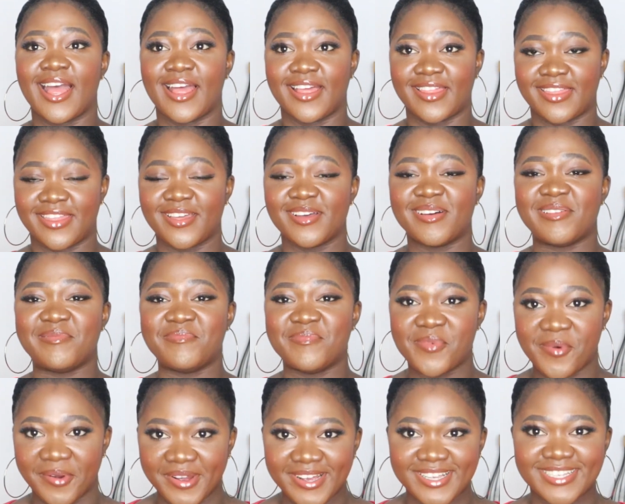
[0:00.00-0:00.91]
the
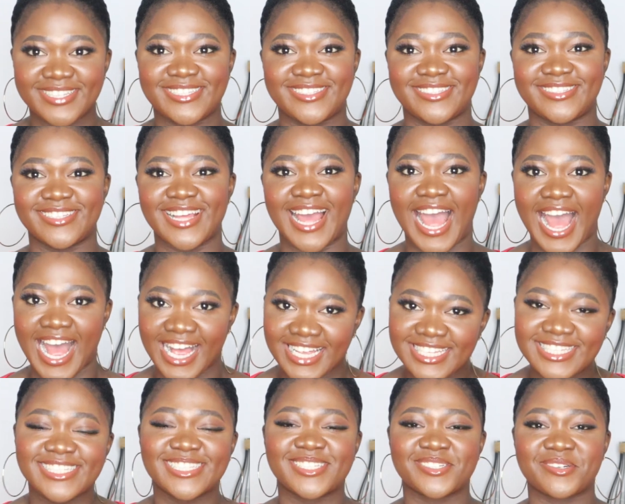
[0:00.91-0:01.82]
most
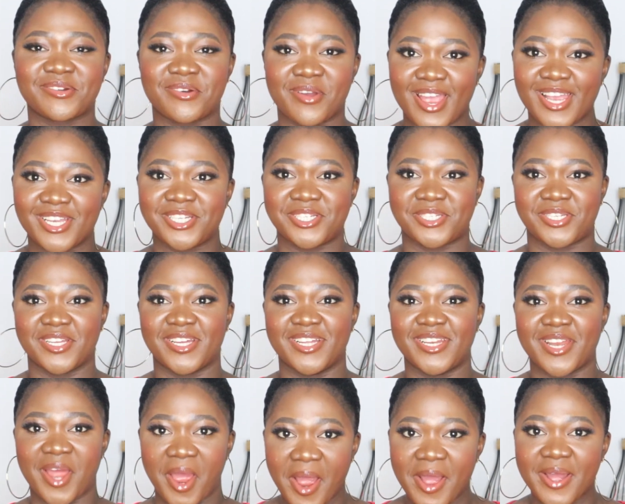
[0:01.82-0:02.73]
asked
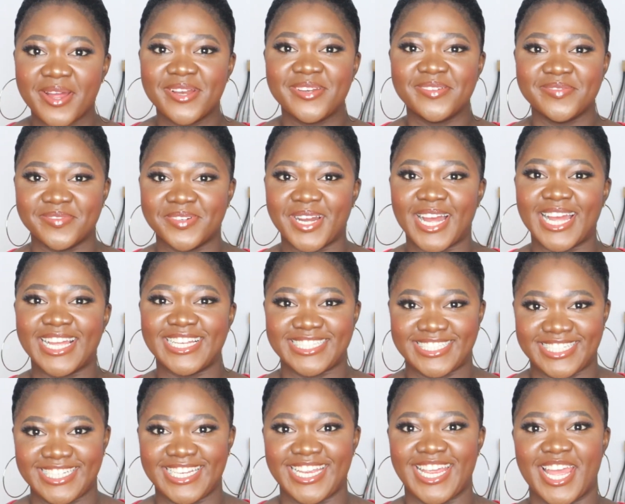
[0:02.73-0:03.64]
question on my
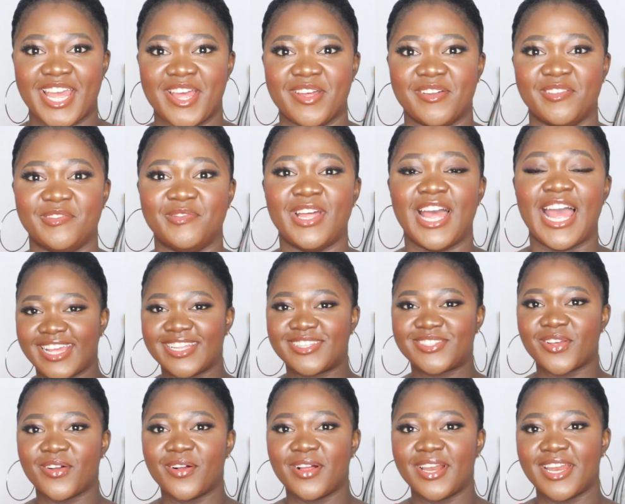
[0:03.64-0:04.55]
DM.
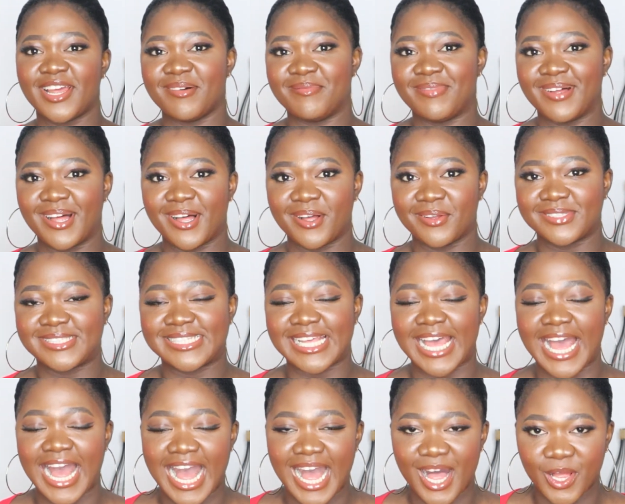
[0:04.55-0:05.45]
It's all about
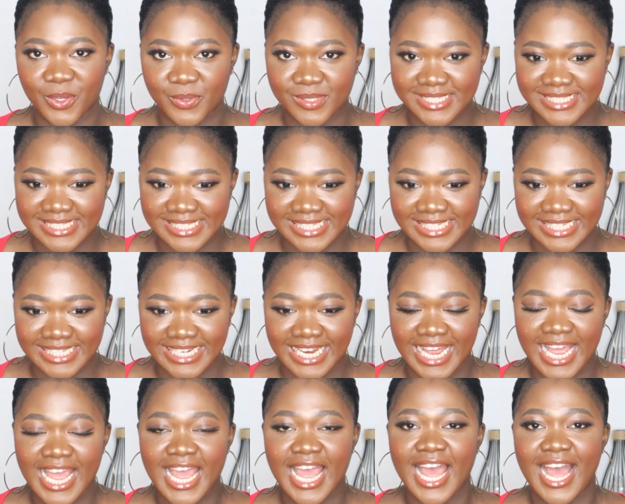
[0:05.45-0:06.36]

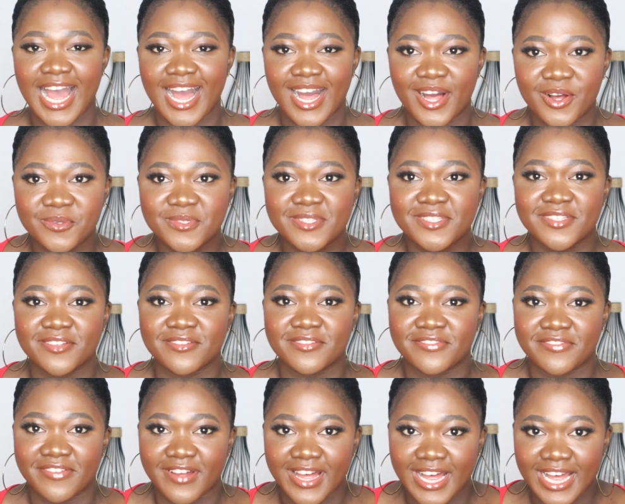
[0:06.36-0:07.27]
housing, how to
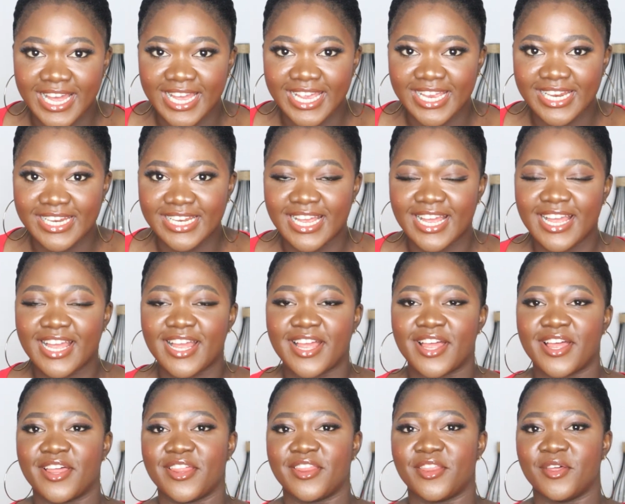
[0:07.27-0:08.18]
find
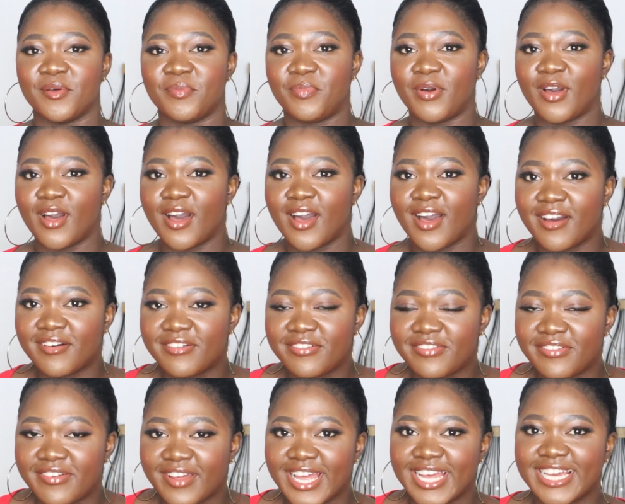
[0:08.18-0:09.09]
the
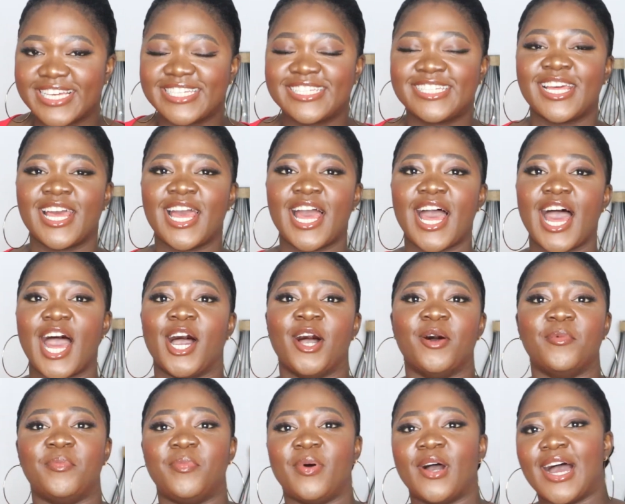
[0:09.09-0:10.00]
perfect
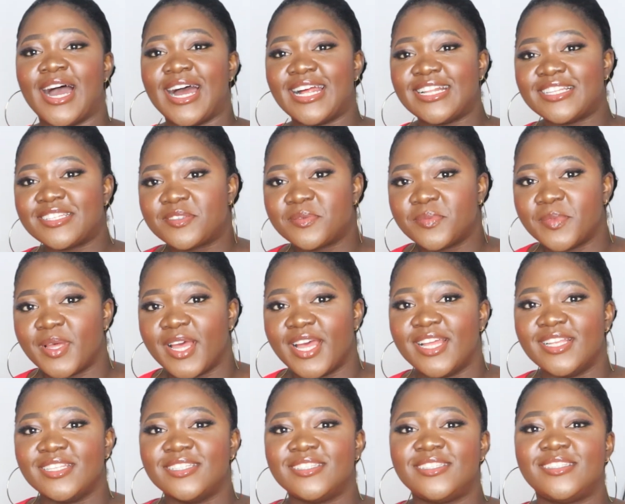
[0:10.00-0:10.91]

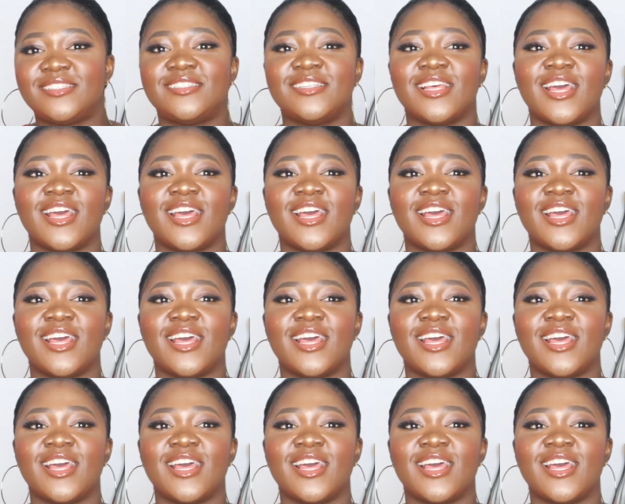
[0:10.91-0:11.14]
apartment,